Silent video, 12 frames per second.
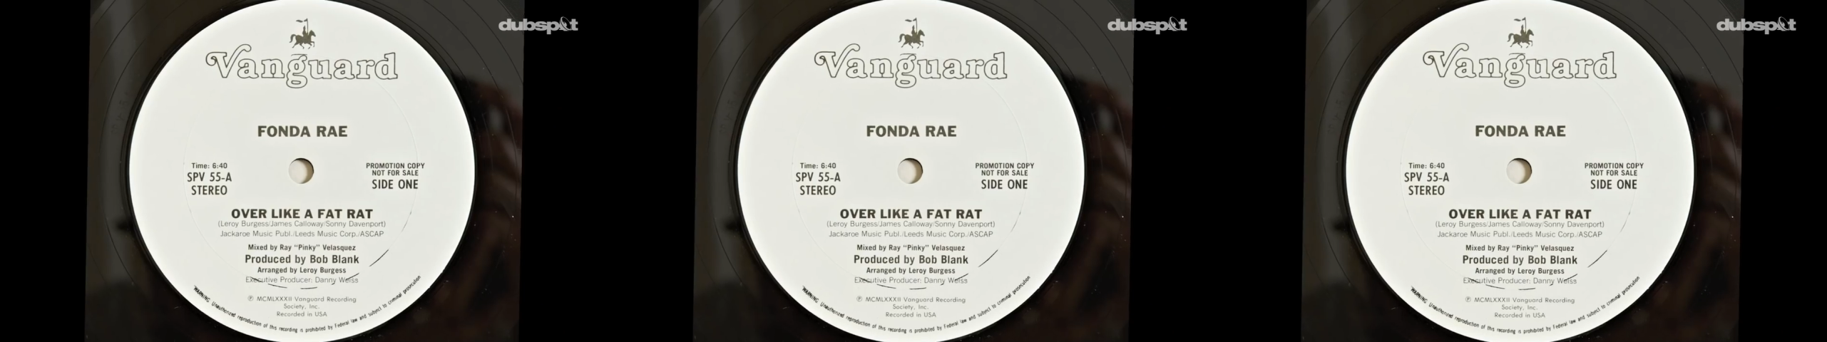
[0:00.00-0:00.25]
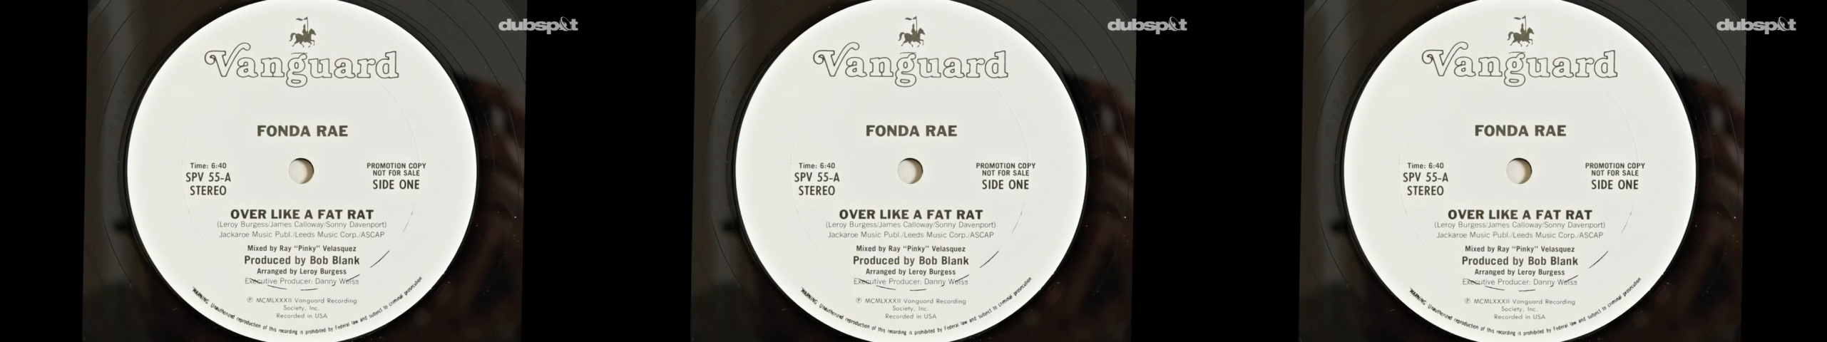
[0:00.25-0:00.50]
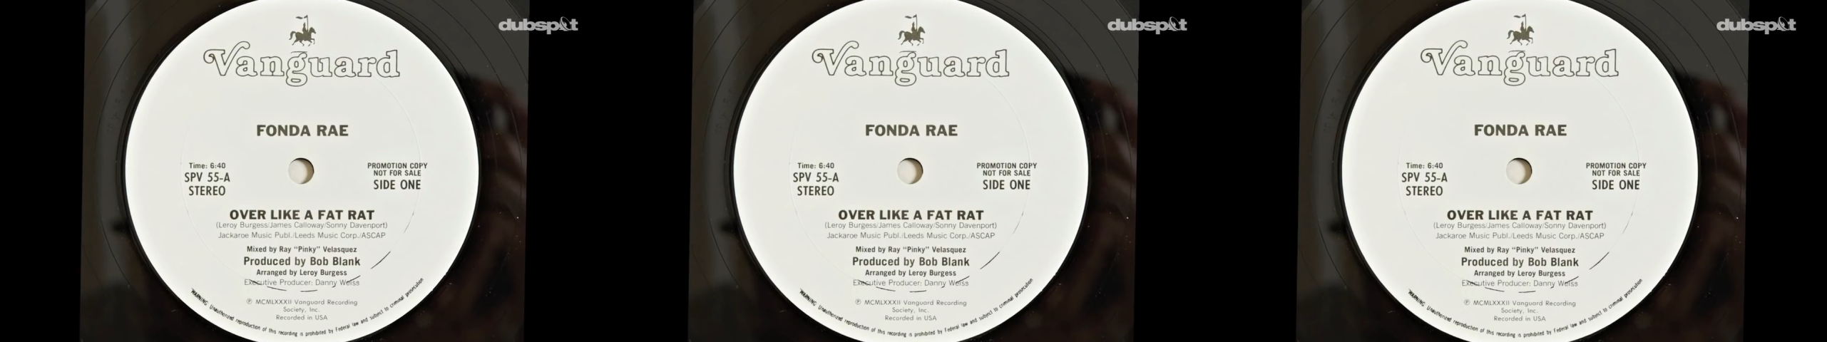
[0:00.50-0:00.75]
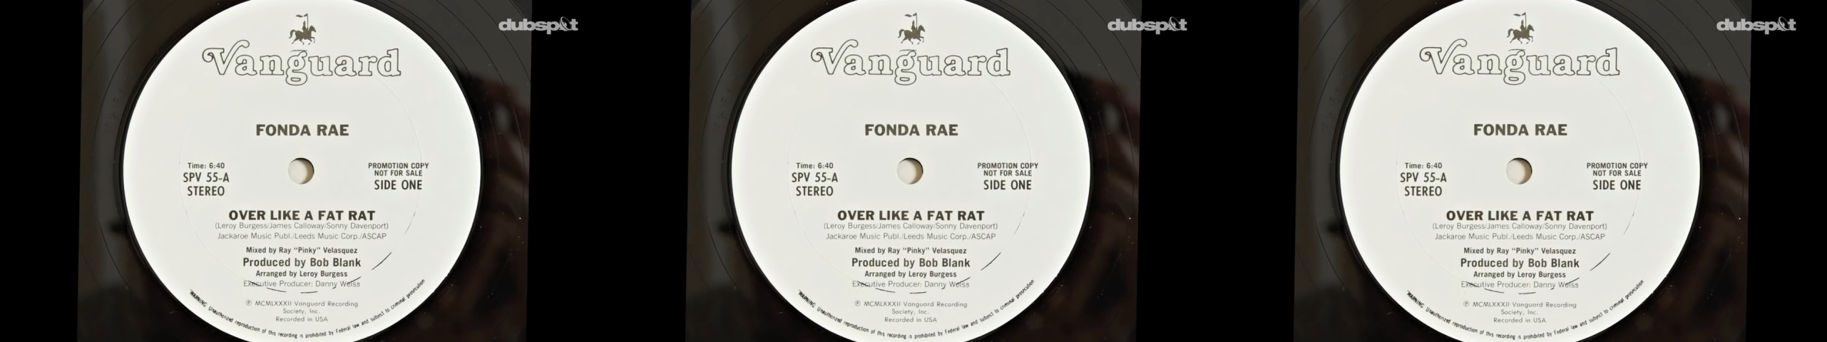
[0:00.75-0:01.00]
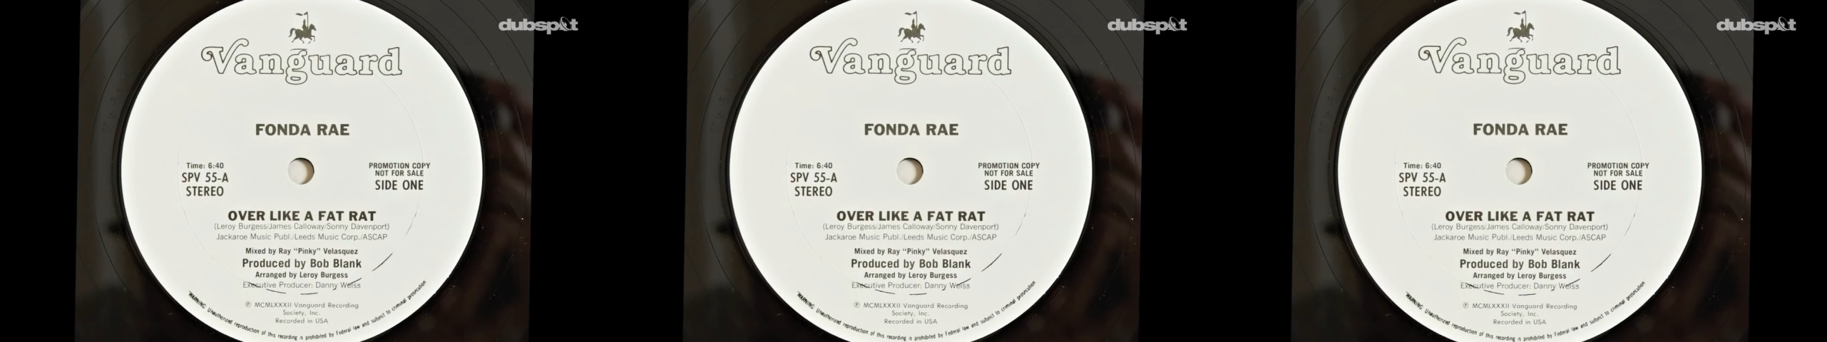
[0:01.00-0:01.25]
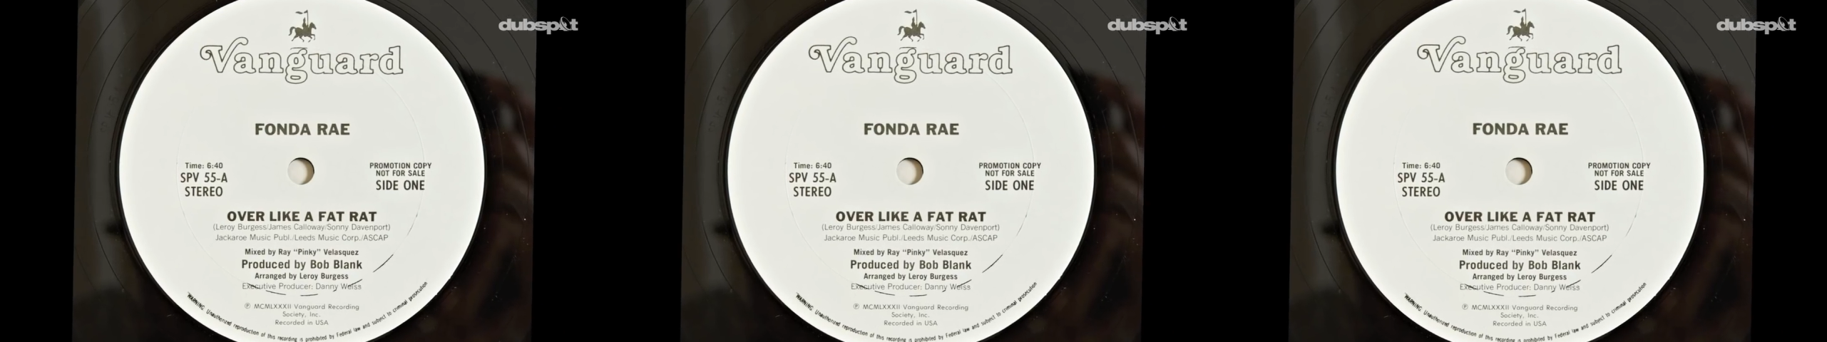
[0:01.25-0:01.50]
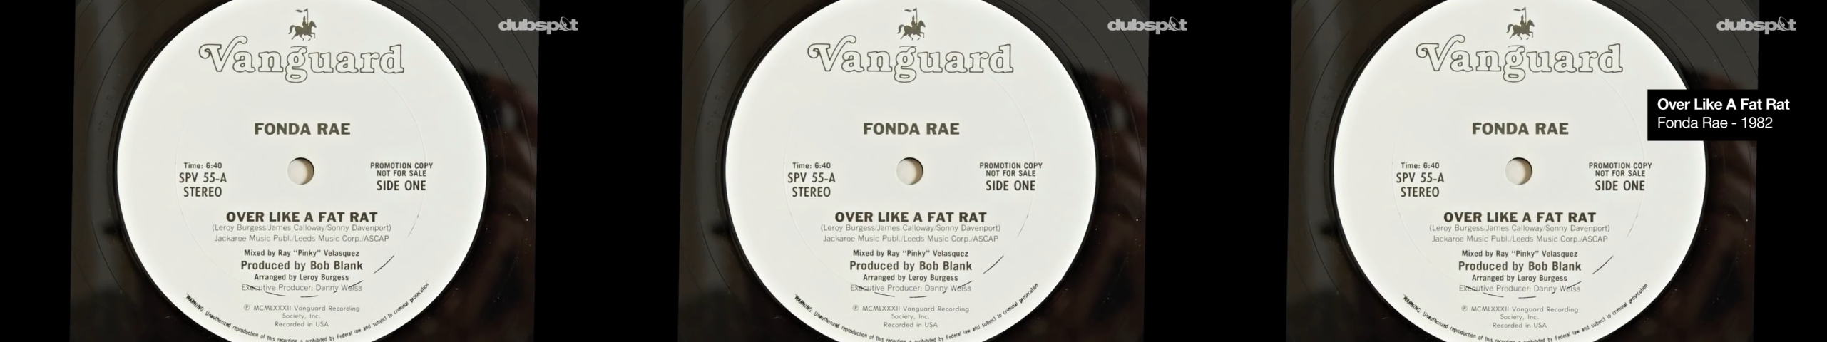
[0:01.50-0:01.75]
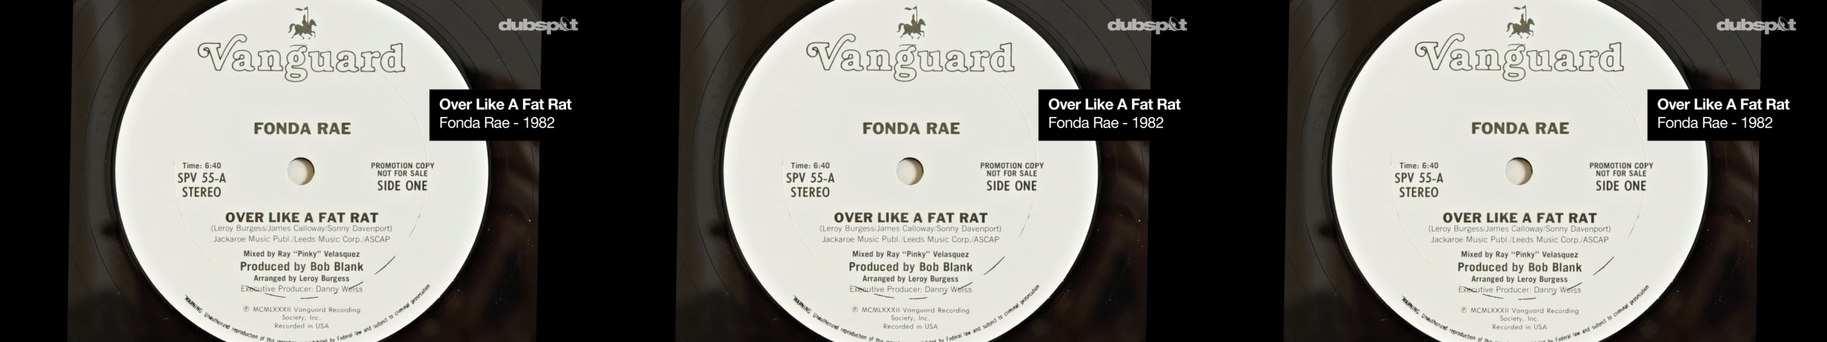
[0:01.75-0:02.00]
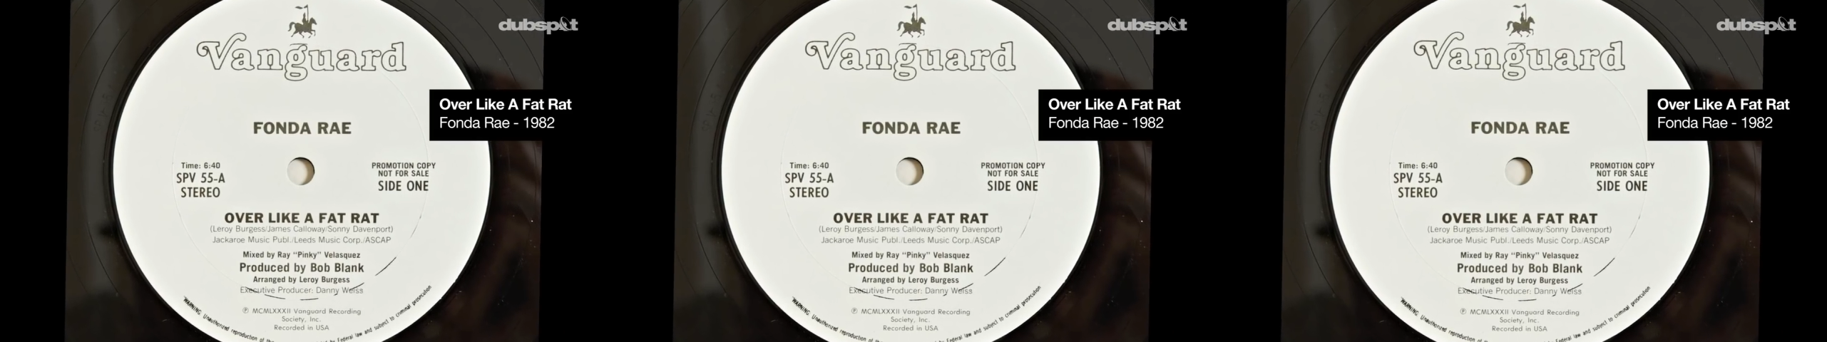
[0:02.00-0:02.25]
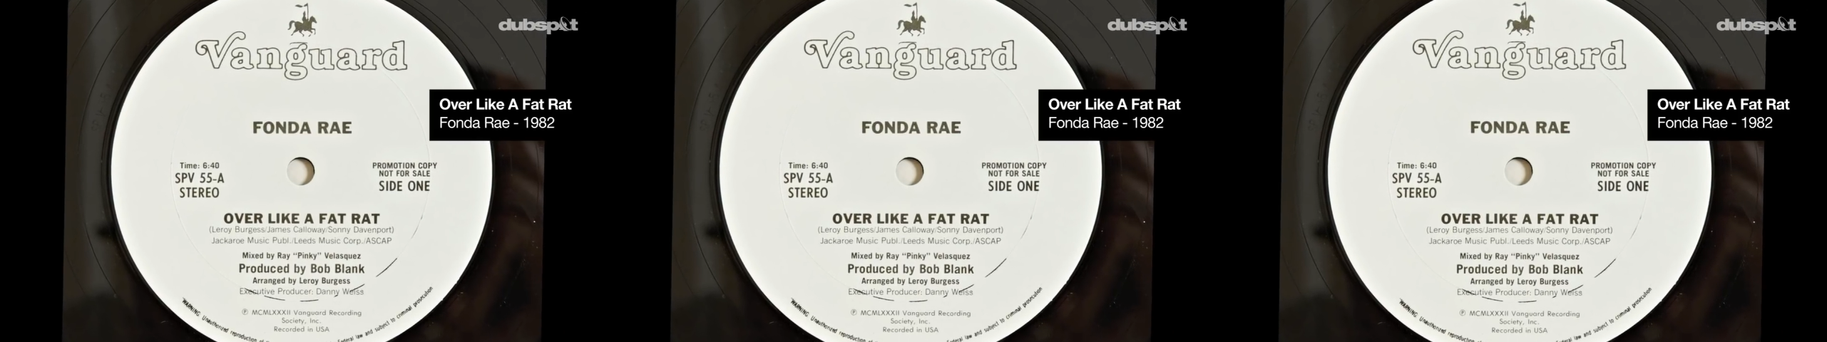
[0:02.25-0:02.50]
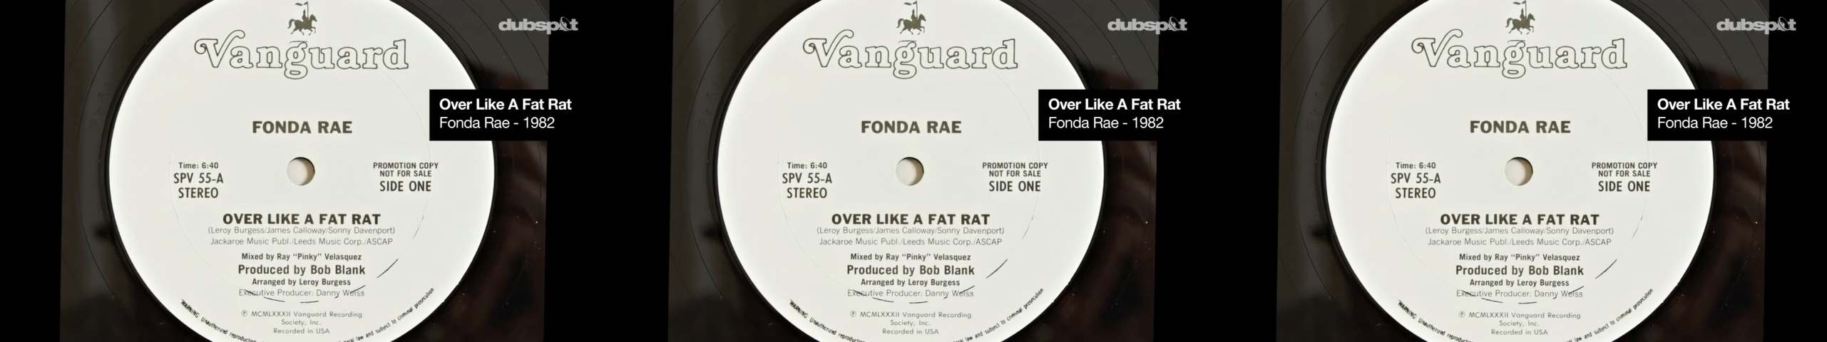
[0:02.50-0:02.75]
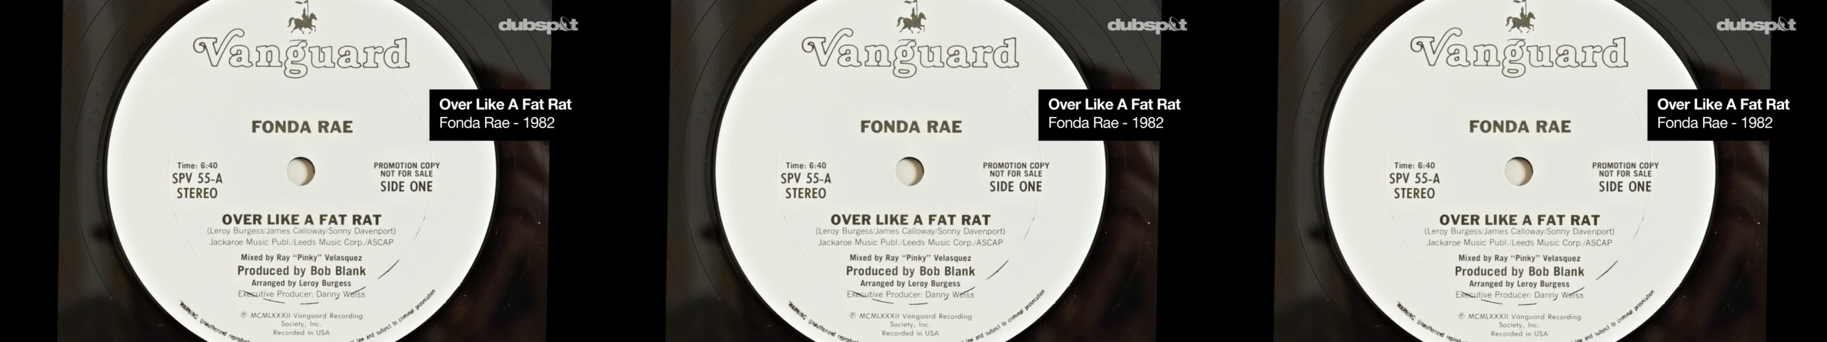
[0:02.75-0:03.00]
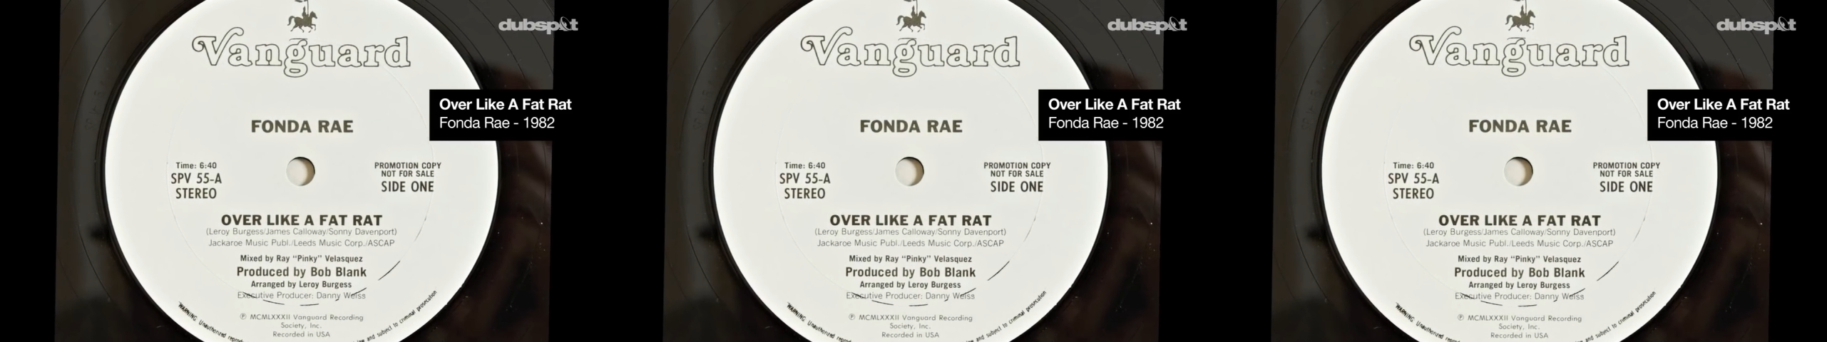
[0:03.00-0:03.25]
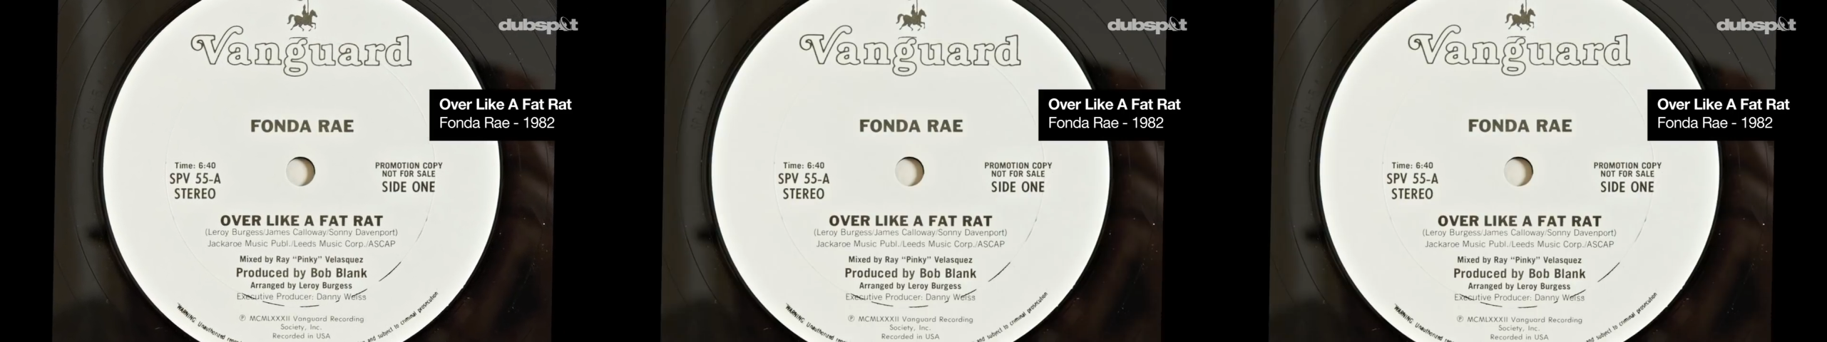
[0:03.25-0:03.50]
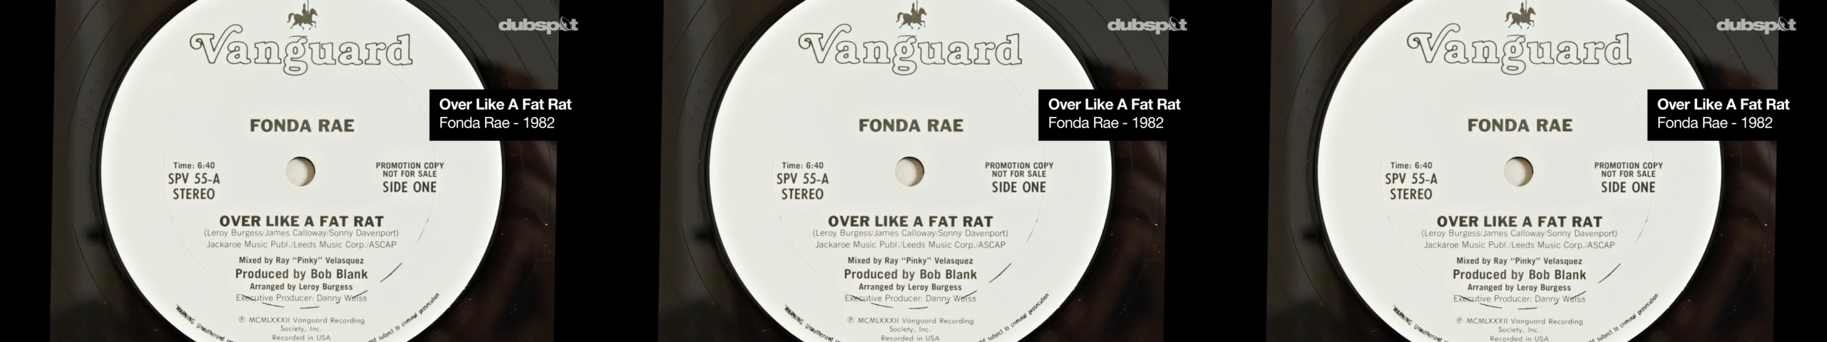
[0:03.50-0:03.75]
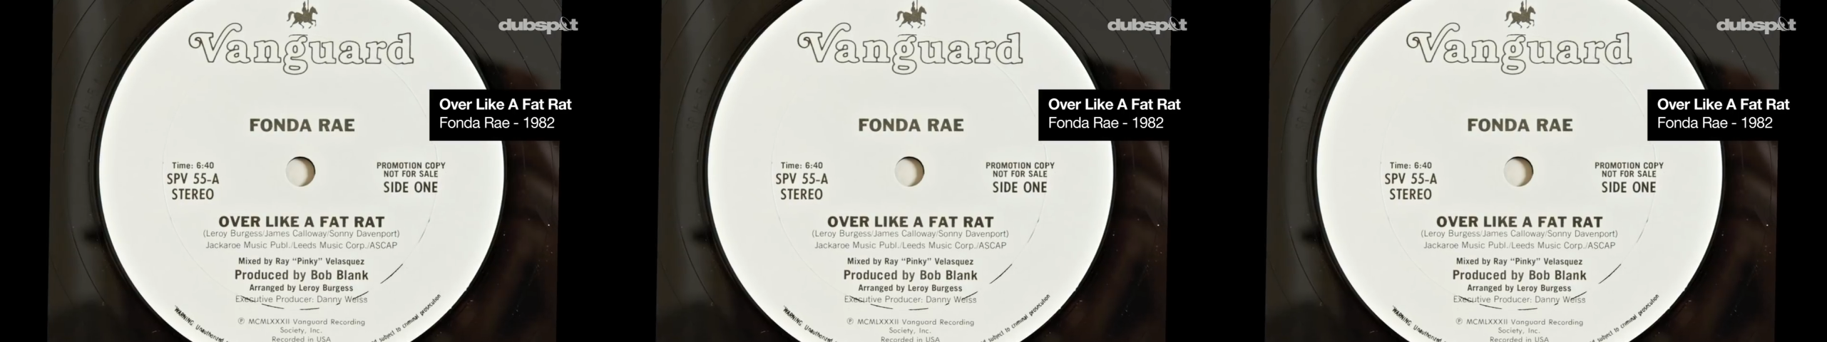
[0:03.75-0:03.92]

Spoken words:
[unreadable: no face in view]